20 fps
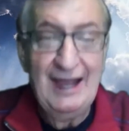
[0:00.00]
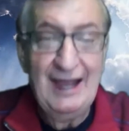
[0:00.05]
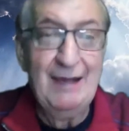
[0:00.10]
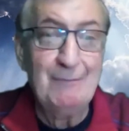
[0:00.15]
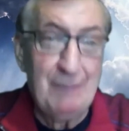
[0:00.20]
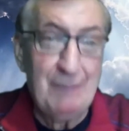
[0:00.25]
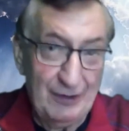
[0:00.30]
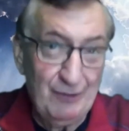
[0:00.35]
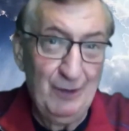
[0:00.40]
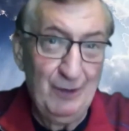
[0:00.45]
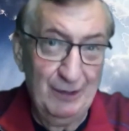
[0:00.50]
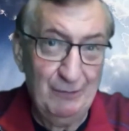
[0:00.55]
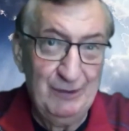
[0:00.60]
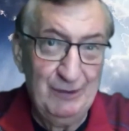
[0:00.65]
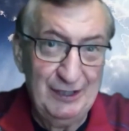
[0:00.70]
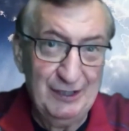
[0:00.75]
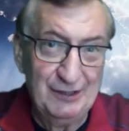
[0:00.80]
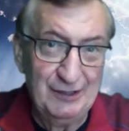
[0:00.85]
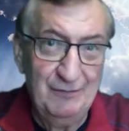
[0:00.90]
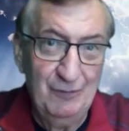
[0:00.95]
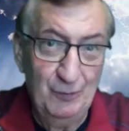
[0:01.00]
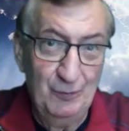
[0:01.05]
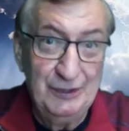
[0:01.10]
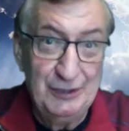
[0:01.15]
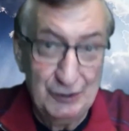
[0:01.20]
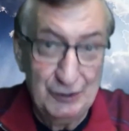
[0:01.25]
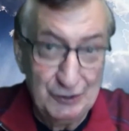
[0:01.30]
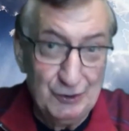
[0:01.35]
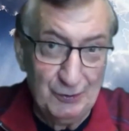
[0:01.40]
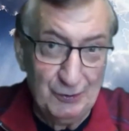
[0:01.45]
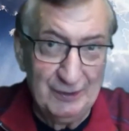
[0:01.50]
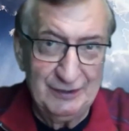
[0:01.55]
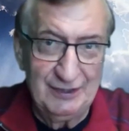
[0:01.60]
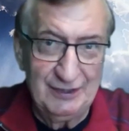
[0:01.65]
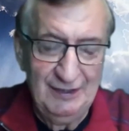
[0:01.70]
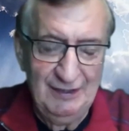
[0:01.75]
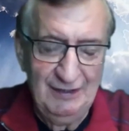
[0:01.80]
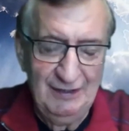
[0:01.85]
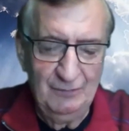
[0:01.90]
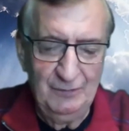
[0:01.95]
And by the way, we did do it.
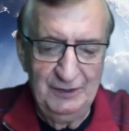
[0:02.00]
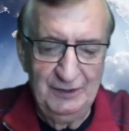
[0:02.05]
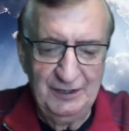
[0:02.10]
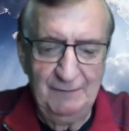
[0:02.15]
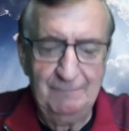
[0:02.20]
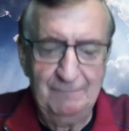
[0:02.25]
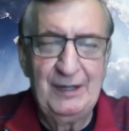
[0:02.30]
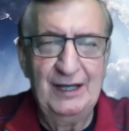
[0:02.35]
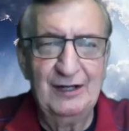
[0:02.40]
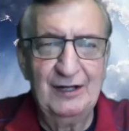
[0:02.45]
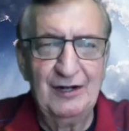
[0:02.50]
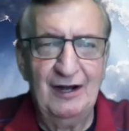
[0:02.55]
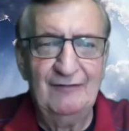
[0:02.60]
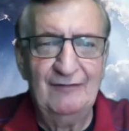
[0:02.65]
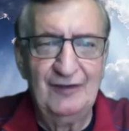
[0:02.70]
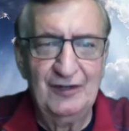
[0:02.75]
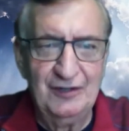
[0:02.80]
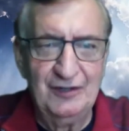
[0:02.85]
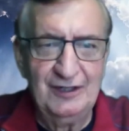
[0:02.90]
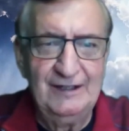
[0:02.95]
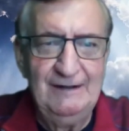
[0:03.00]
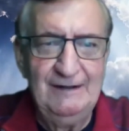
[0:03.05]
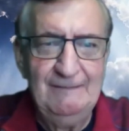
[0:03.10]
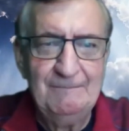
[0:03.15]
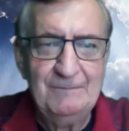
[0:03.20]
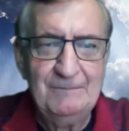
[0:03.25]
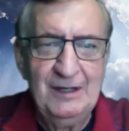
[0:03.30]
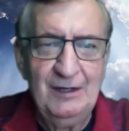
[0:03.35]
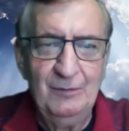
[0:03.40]
We did pay it off early.